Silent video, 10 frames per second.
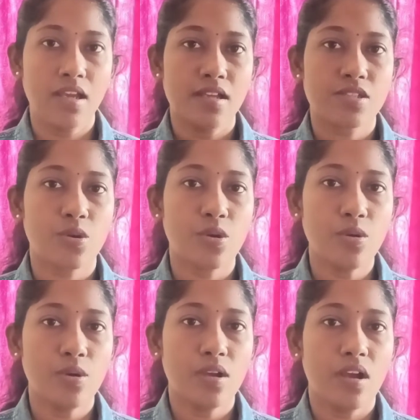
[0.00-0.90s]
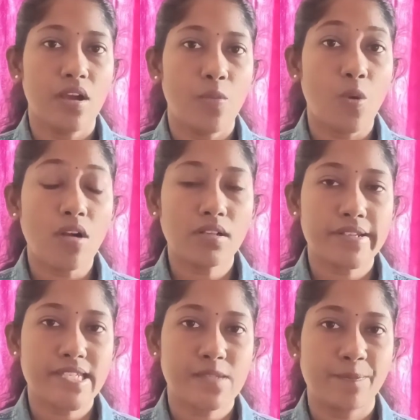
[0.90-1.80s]
So what
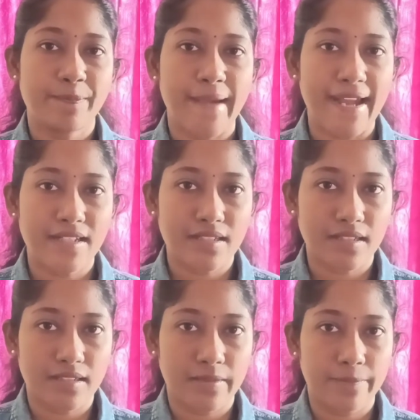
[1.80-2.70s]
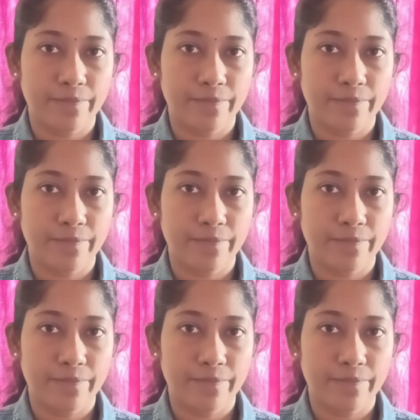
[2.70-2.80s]
is pattern?